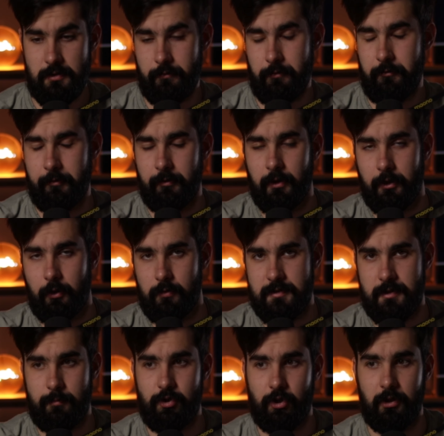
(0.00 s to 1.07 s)
So if you feel like your
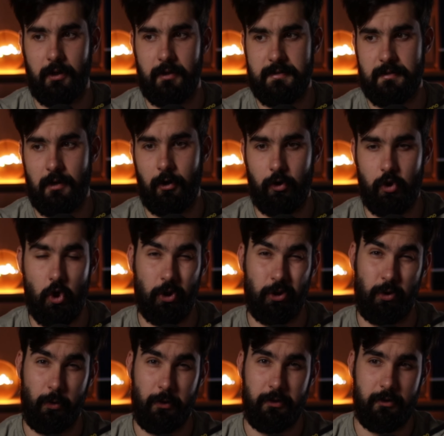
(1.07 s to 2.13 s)
subject lines are
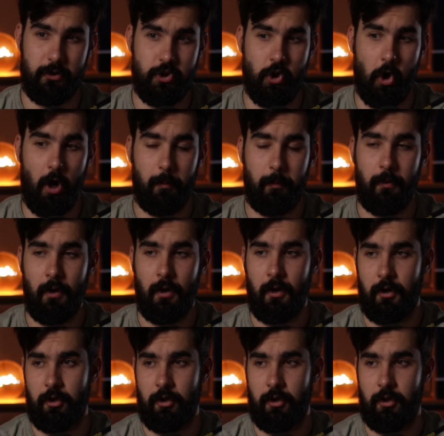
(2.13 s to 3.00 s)
not doing the job,